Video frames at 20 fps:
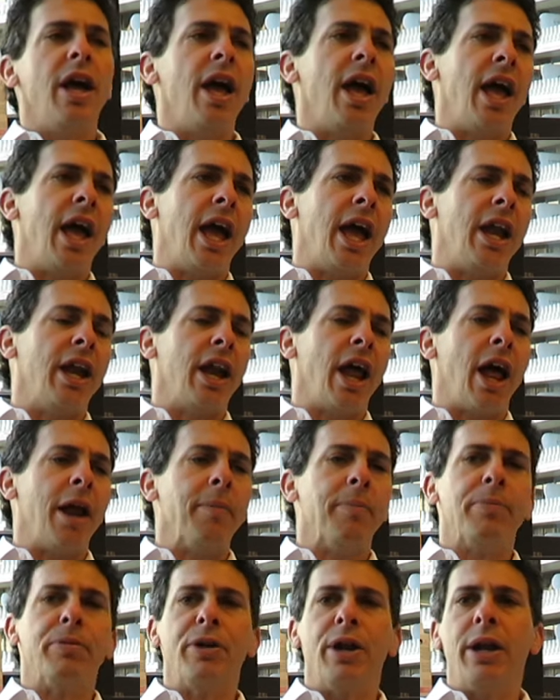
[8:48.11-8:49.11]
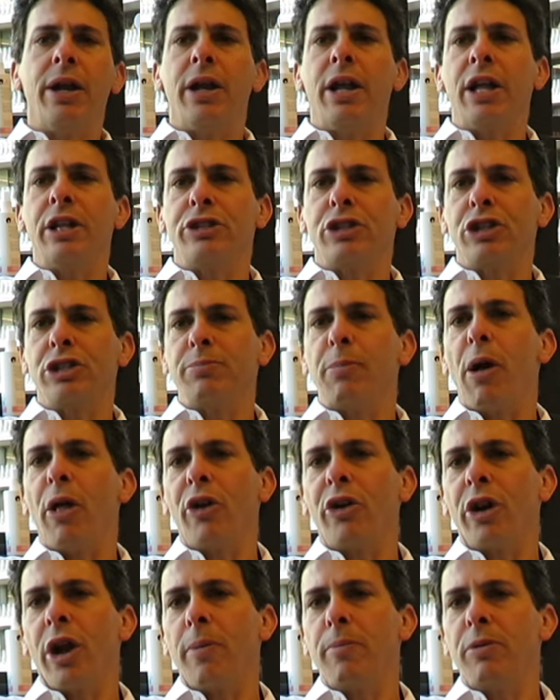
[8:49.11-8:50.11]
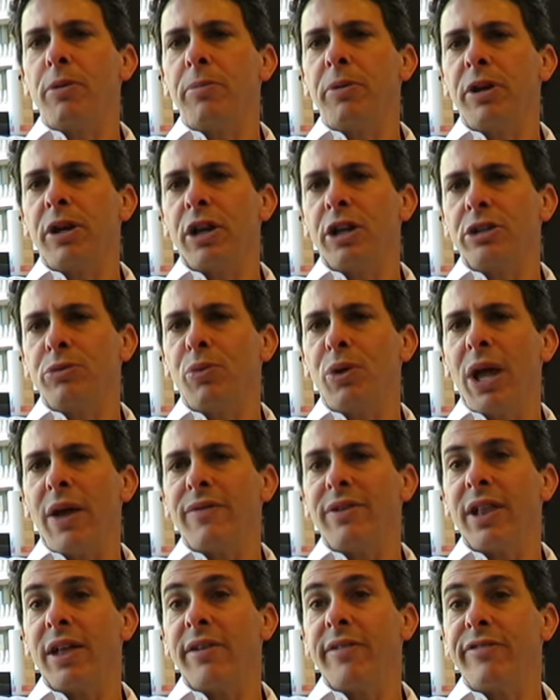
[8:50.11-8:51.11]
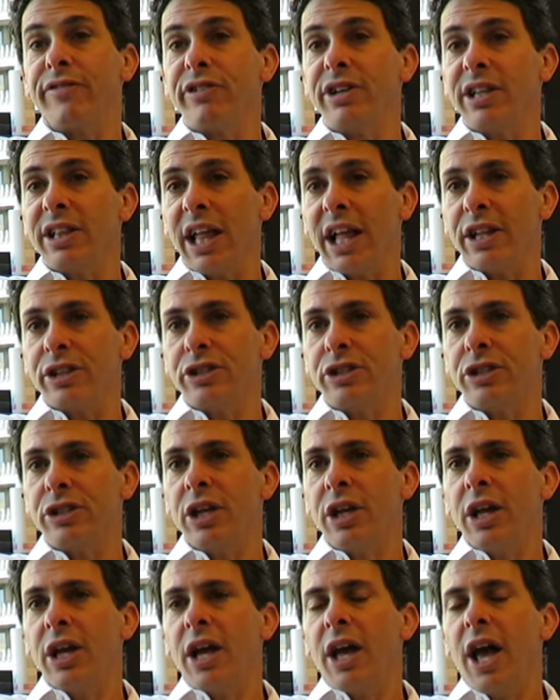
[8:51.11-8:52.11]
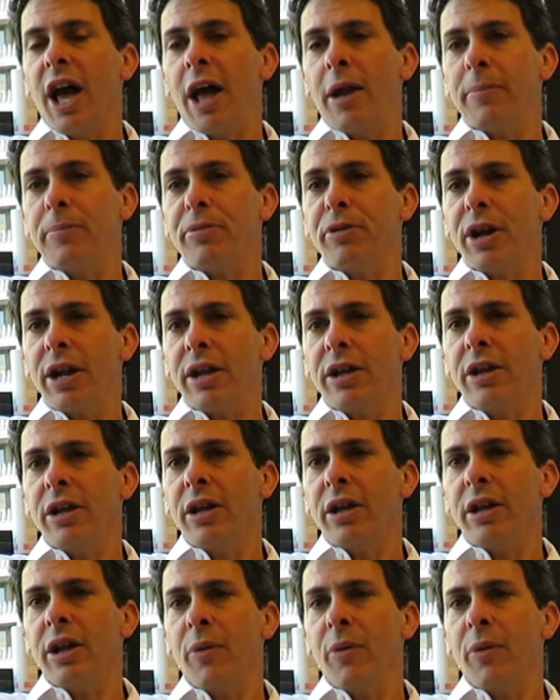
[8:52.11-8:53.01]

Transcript: And on print, it's a smaller number because we have a lot of freelance on print.